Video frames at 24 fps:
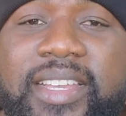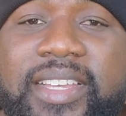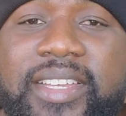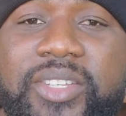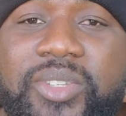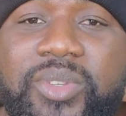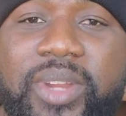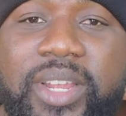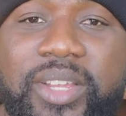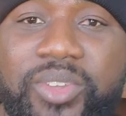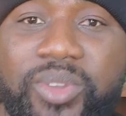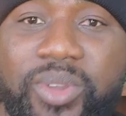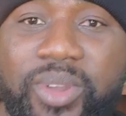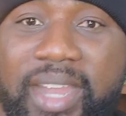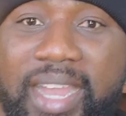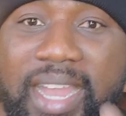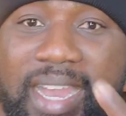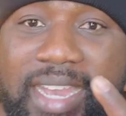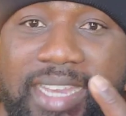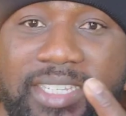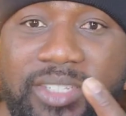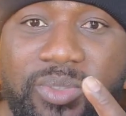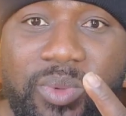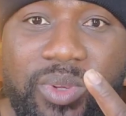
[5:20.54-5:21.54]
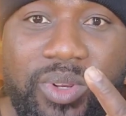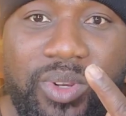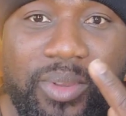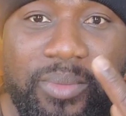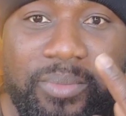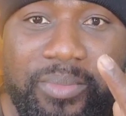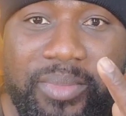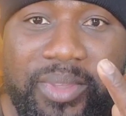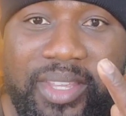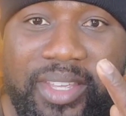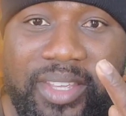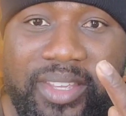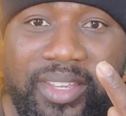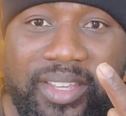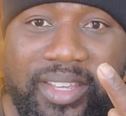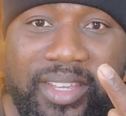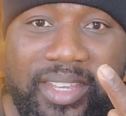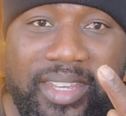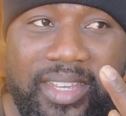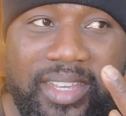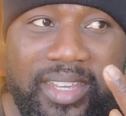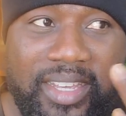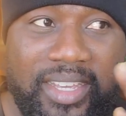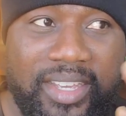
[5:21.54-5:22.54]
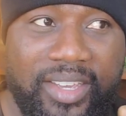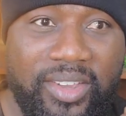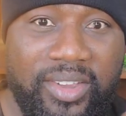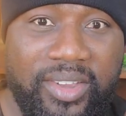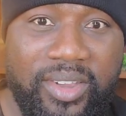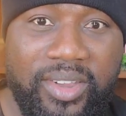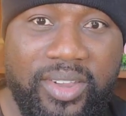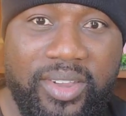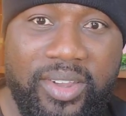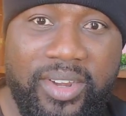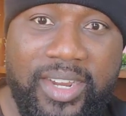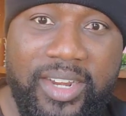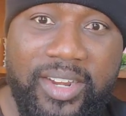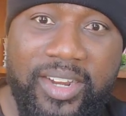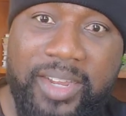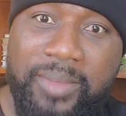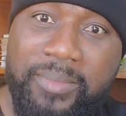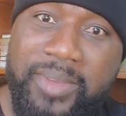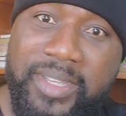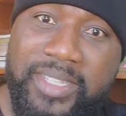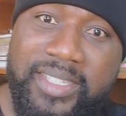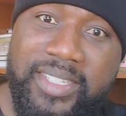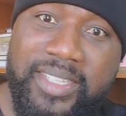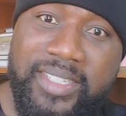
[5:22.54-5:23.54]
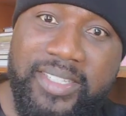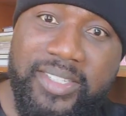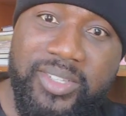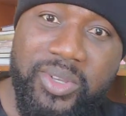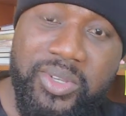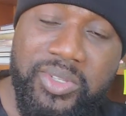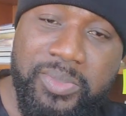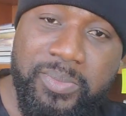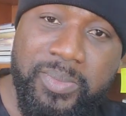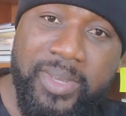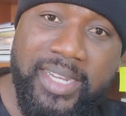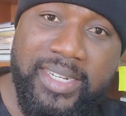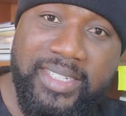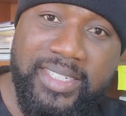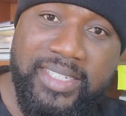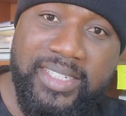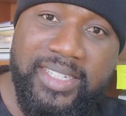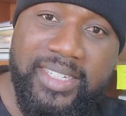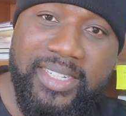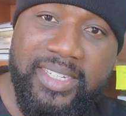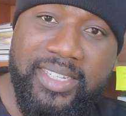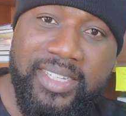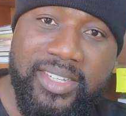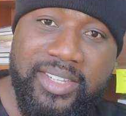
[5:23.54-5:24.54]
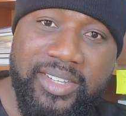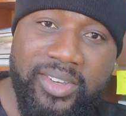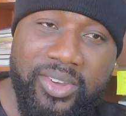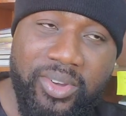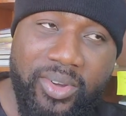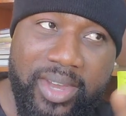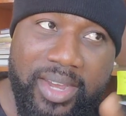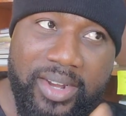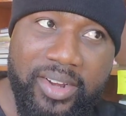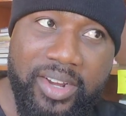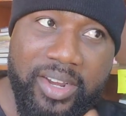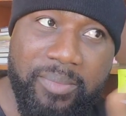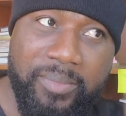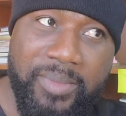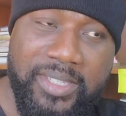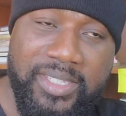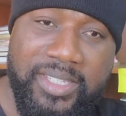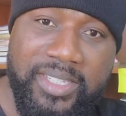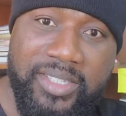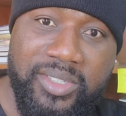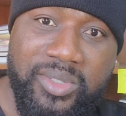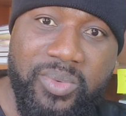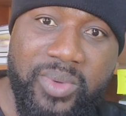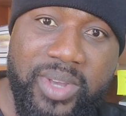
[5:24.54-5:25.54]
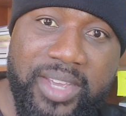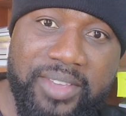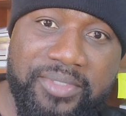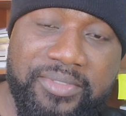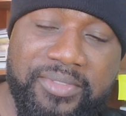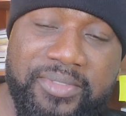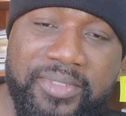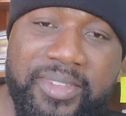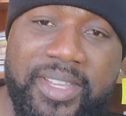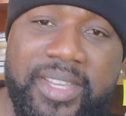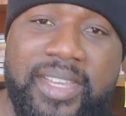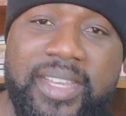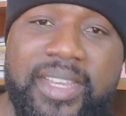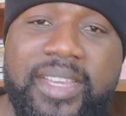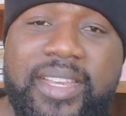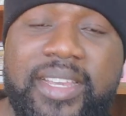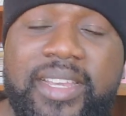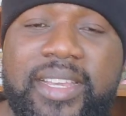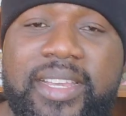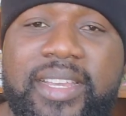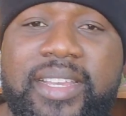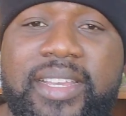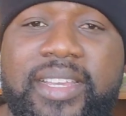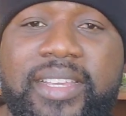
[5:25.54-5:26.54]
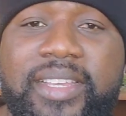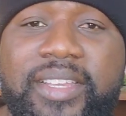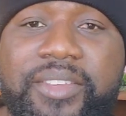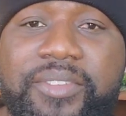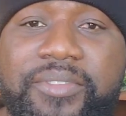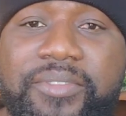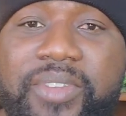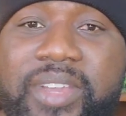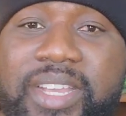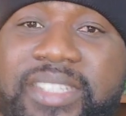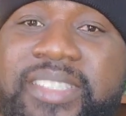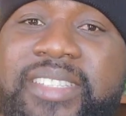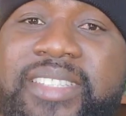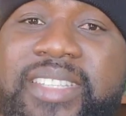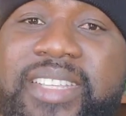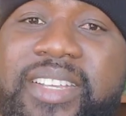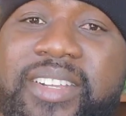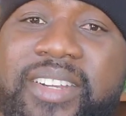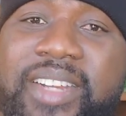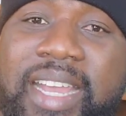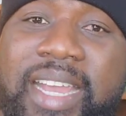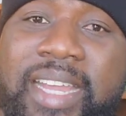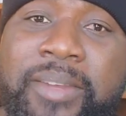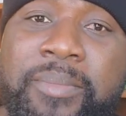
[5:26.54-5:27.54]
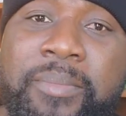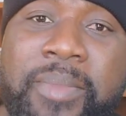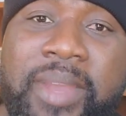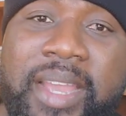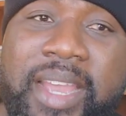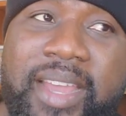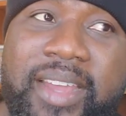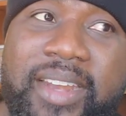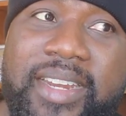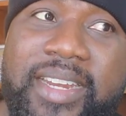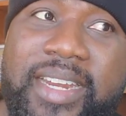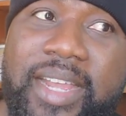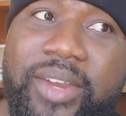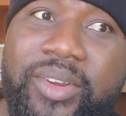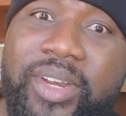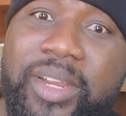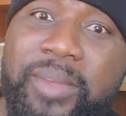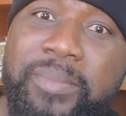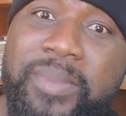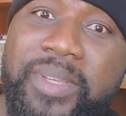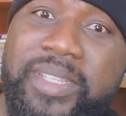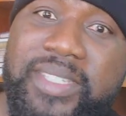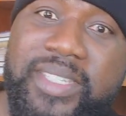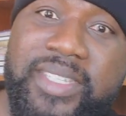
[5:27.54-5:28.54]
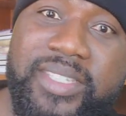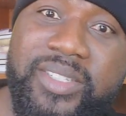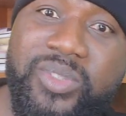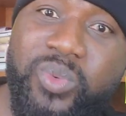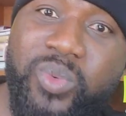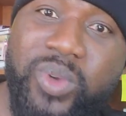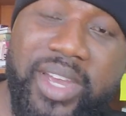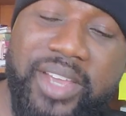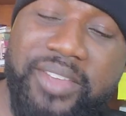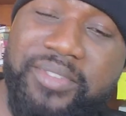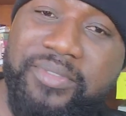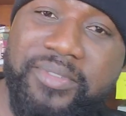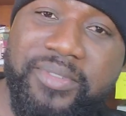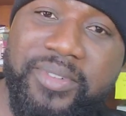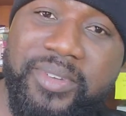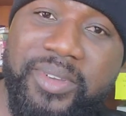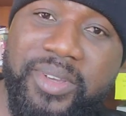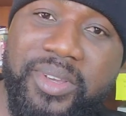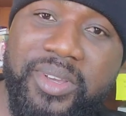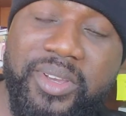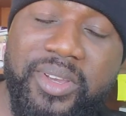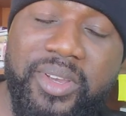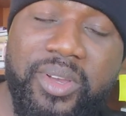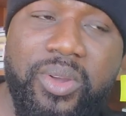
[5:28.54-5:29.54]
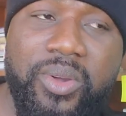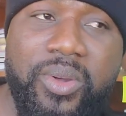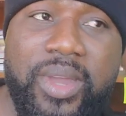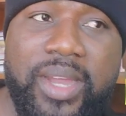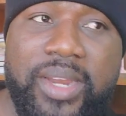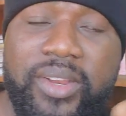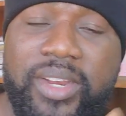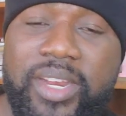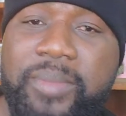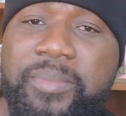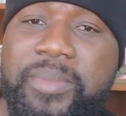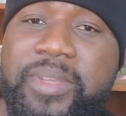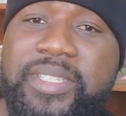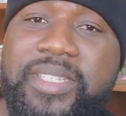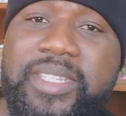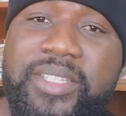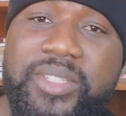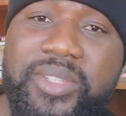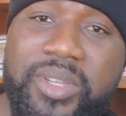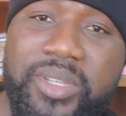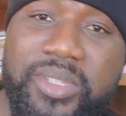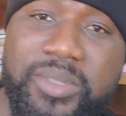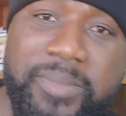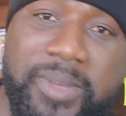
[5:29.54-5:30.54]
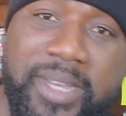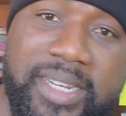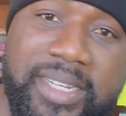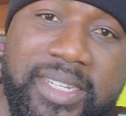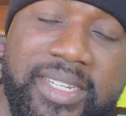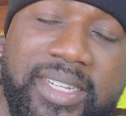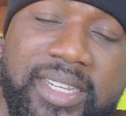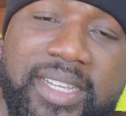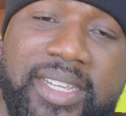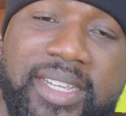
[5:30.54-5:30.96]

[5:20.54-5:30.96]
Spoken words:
So that your eyes will not be on another person's husband or another person's wife. If you are still admiring another person's wife or another person's husband,